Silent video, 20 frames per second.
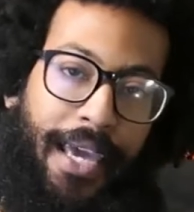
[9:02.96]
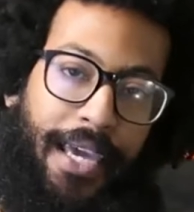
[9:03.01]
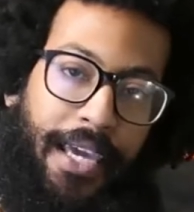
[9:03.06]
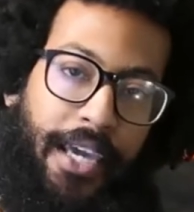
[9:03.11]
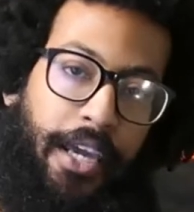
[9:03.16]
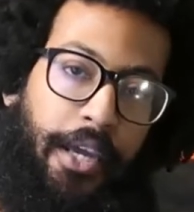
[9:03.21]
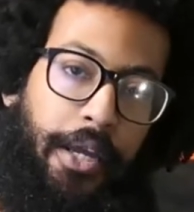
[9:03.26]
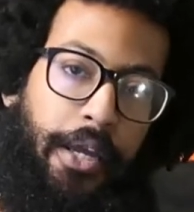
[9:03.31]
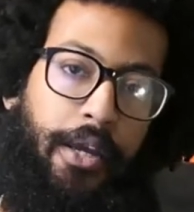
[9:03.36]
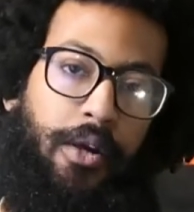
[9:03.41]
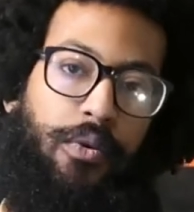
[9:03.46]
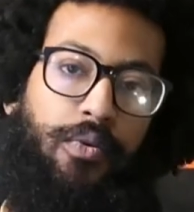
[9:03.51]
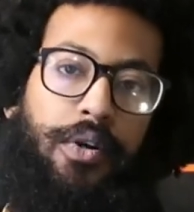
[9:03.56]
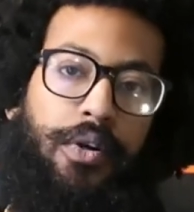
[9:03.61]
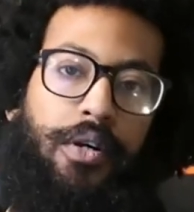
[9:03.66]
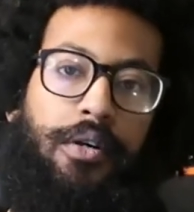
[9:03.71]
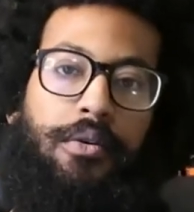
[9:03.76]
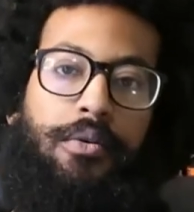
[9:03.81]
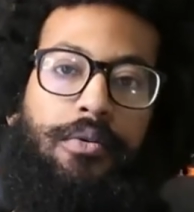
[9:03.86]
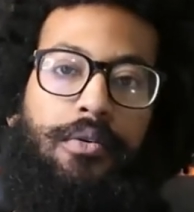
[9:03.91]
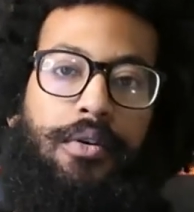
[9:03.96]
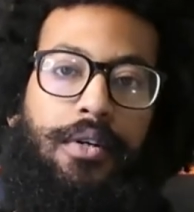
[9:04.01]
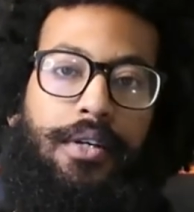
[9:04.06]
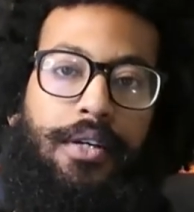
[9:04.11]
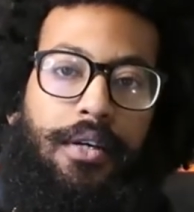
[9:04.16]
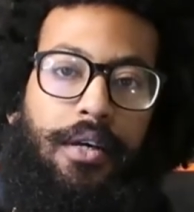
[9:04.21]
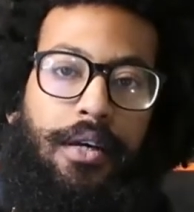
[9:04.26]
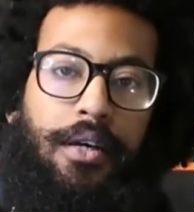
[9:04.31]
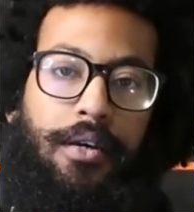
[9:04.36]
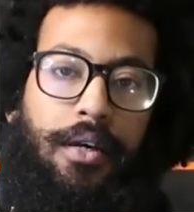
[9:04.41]
a hero,
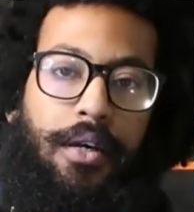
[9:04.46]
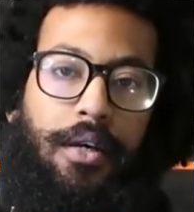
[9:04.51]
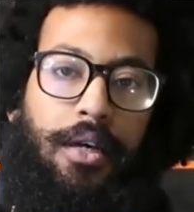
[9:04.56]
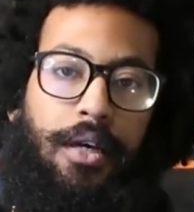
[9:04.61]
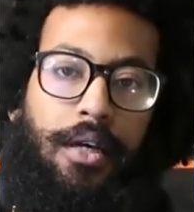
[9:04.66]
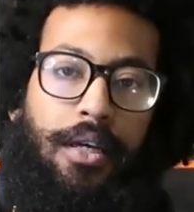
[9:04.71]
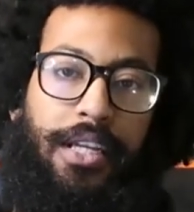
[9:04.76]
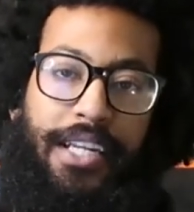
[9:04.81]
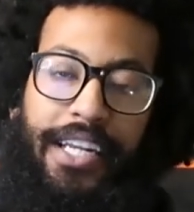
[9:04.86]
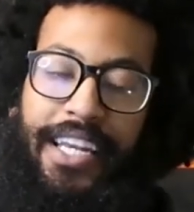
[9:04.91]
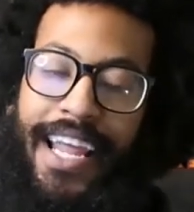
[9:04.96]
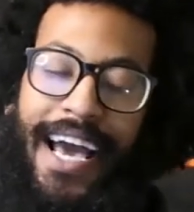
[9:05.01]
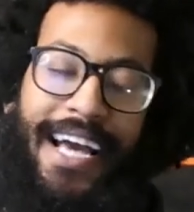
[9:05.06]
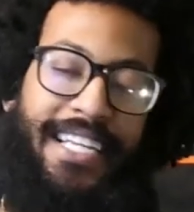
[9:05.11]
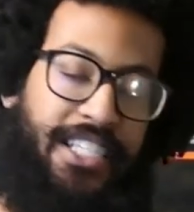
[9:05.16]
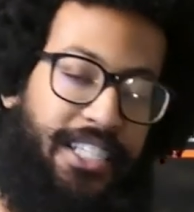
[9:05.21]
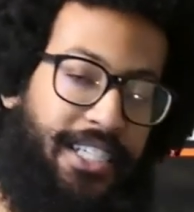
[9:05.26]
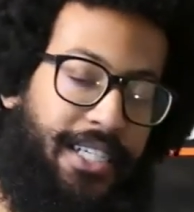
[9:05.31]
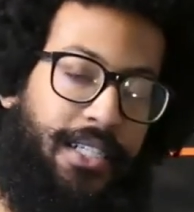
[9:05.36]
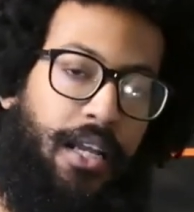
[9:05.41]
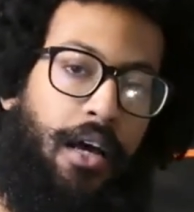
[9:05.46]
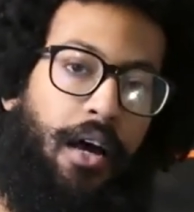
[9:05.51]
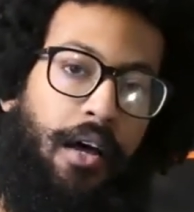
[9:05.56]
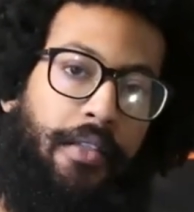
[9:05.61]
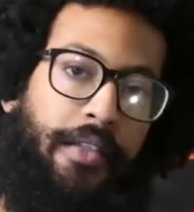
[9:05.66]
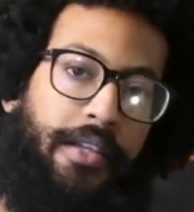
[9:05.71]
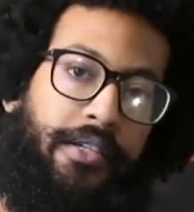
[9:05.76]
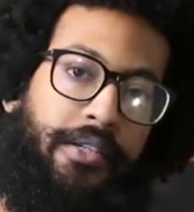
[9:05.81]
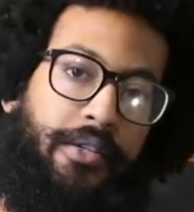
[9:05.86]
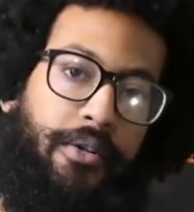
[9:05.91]
not just on
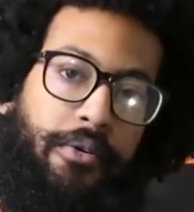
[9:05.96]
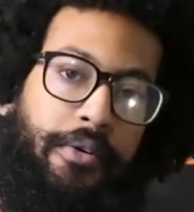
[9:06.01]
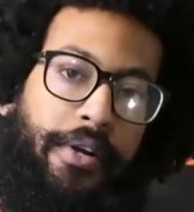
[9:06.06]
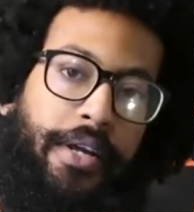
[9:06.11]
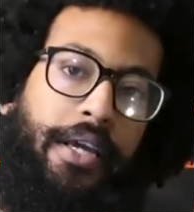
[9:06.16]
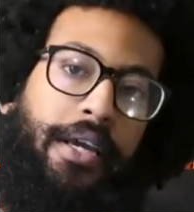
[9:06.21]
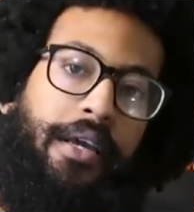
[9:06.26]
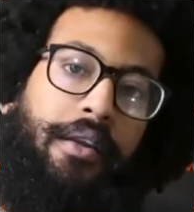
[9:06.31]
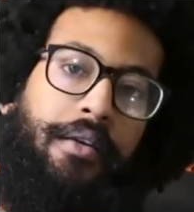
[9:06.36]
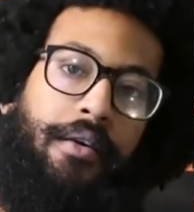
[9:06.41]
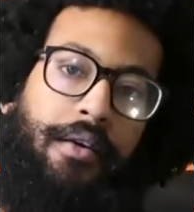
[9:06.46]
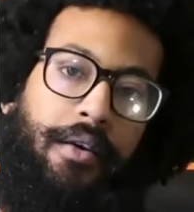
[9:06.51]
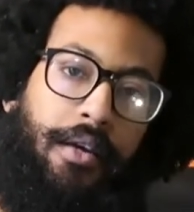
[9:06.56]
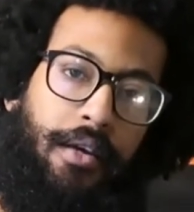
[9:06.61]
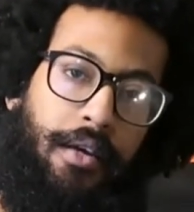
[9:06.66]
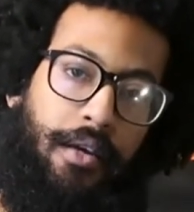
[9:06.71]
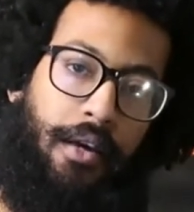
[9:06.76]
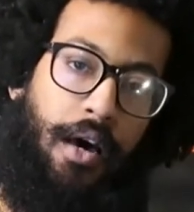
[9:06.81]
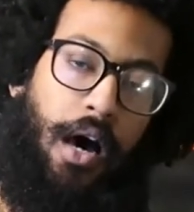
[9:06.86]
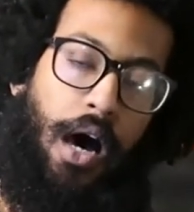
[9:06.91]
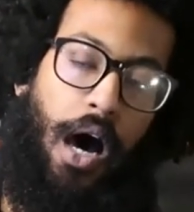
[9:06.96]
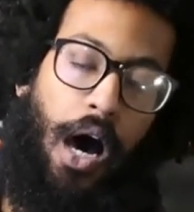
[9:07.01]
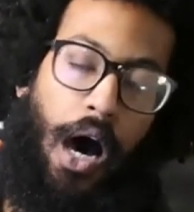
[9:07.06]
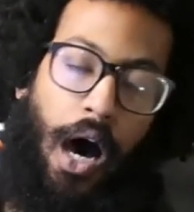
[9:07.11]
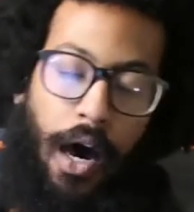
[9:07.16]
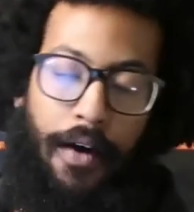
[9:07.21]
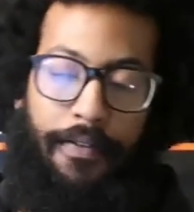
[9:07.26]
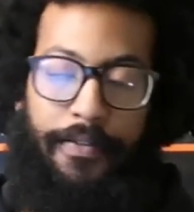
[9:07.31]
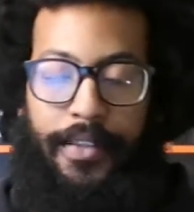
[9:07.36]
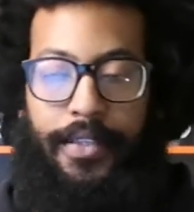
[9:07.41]
the screen,
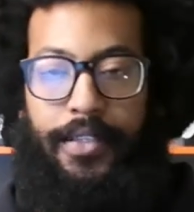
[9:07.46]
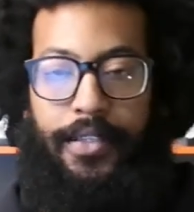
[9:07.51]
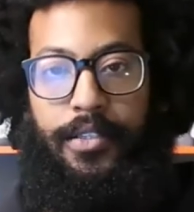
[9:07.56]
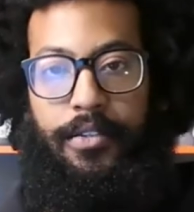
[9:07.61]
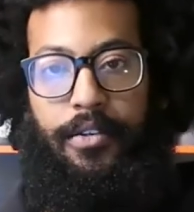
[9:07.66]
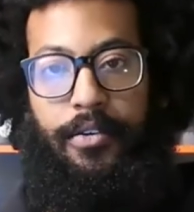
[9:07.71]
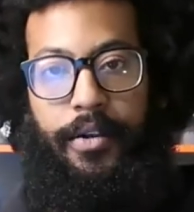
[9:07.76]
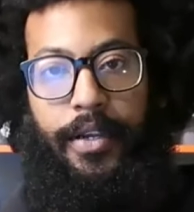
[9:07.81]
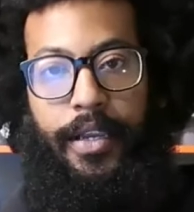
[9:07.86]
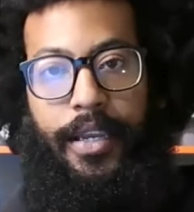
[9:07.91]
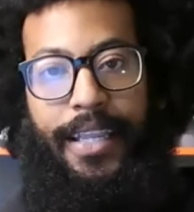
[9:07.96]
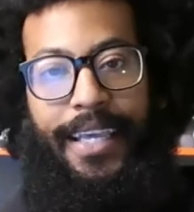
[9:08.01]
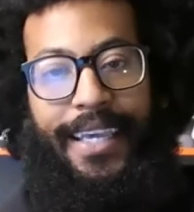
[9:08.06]
off the screen.